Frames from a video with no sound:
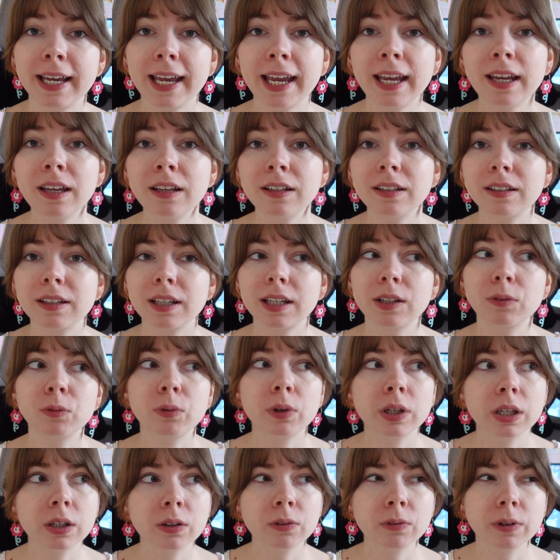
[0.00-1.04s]
8 and
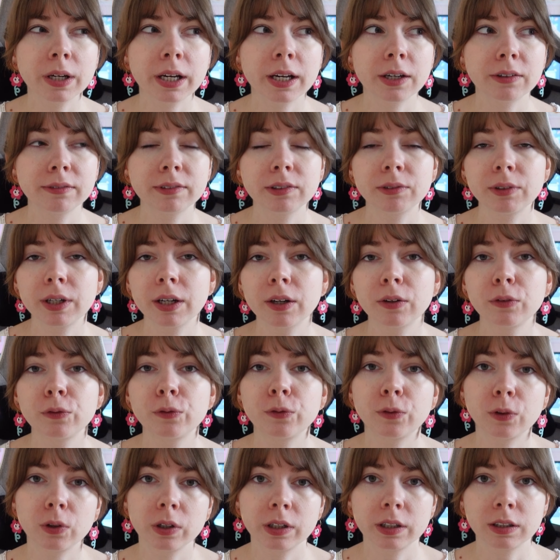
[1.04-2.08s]
we arrived around
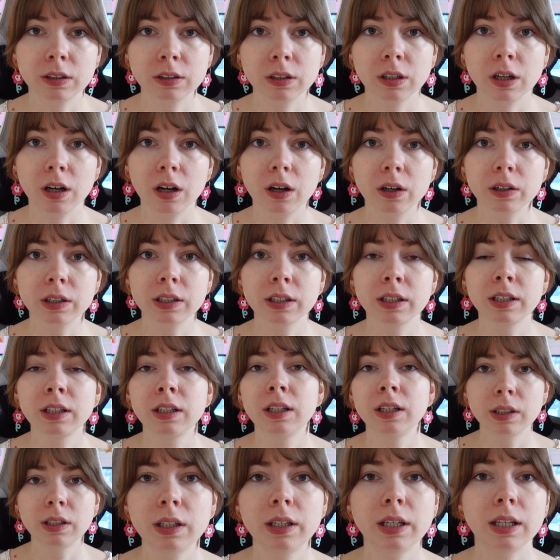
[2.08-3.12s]
4 o'clock.
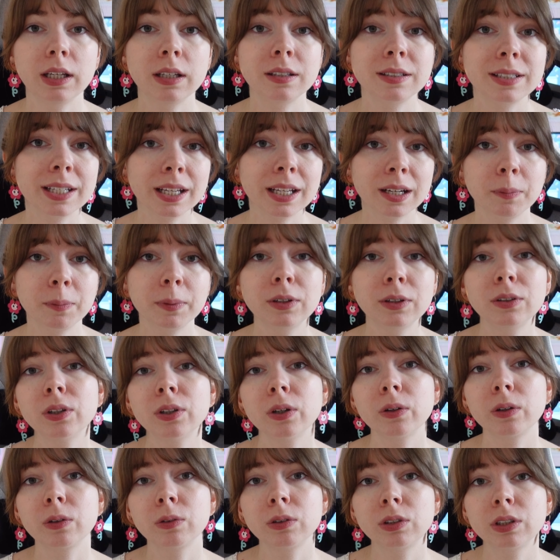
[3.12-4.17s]
The setup in
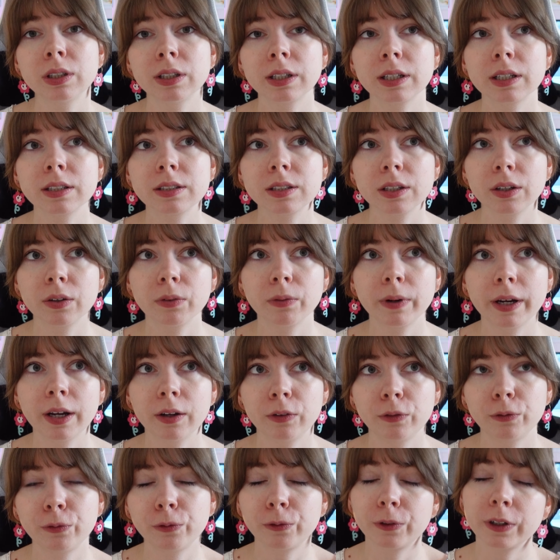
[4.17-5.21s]
total took us
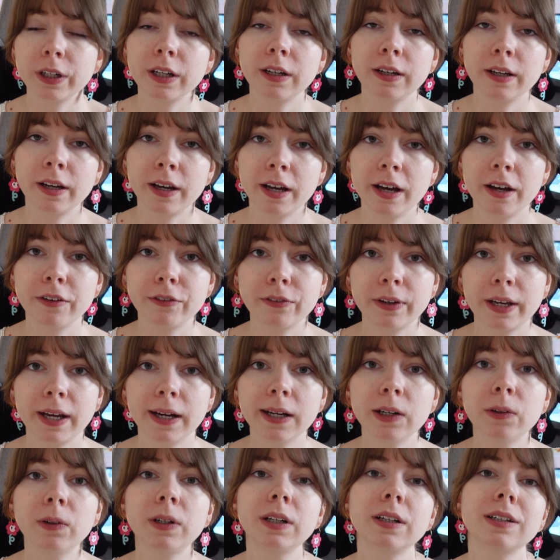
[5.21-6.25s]
around 3.5
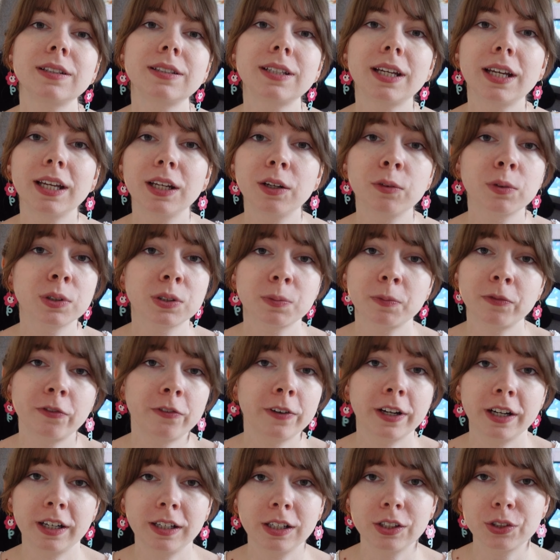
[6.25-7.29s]
hours and it was
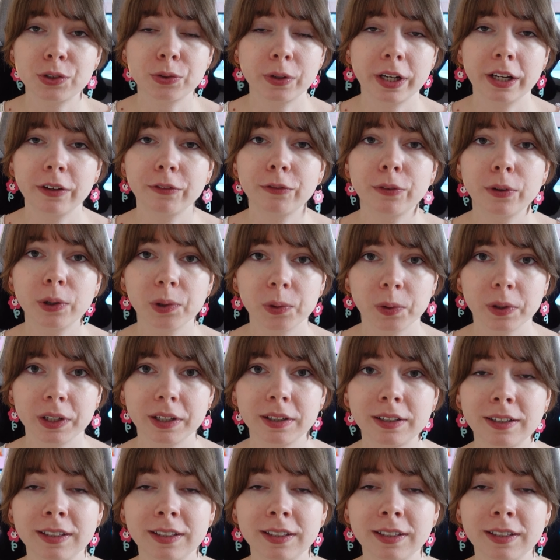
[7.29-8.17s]
fairly straightforward.